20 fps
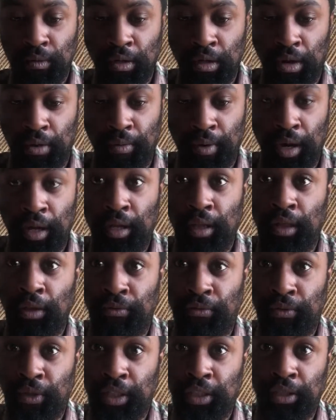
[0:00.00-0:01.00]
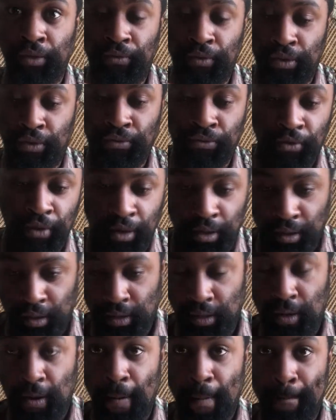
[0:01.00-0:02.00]
All right, the flesh of his friend.
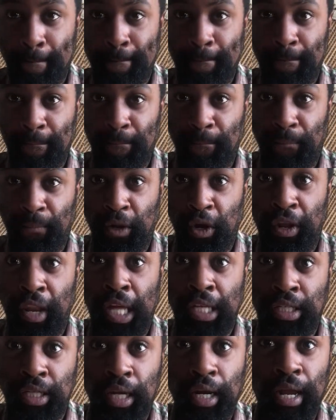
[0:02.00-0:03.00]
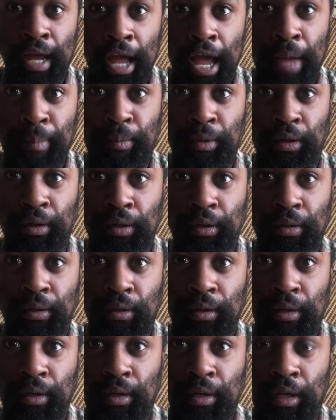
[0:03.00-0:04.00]
All right, that's gonna happen.
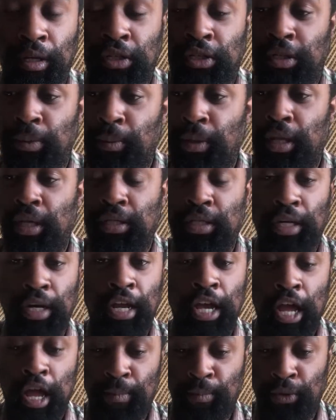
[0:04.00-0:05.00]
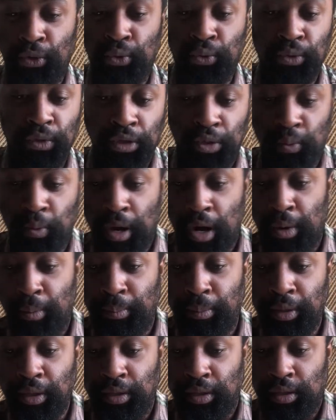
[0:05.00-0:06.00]
And some of that's gonna happen through these wild
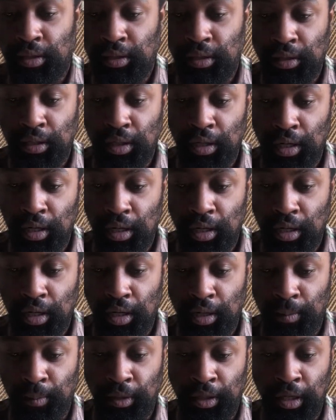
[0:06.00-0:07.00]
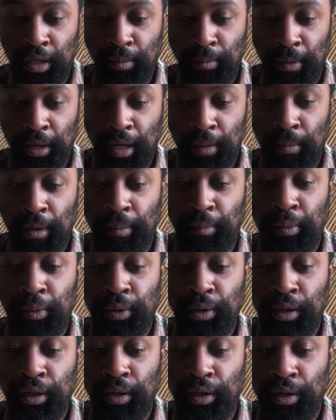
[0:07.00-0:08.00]
beasts. I'm going to keep making my
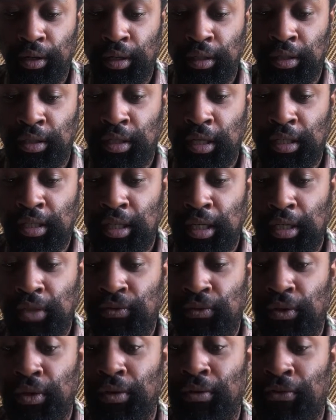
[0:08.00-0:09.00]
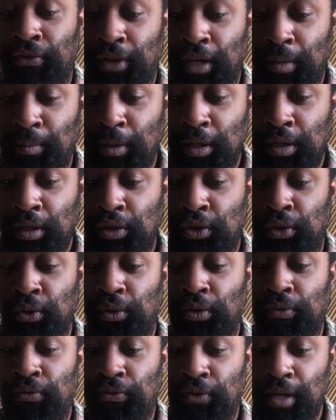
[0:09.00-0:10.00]
point here. And such as for the famine, to
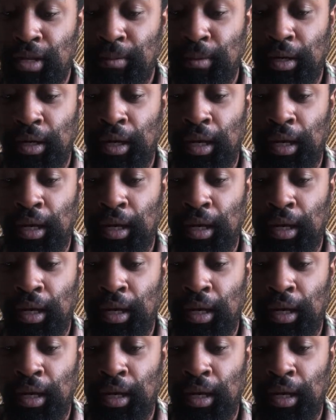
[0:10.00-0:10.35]
the famine.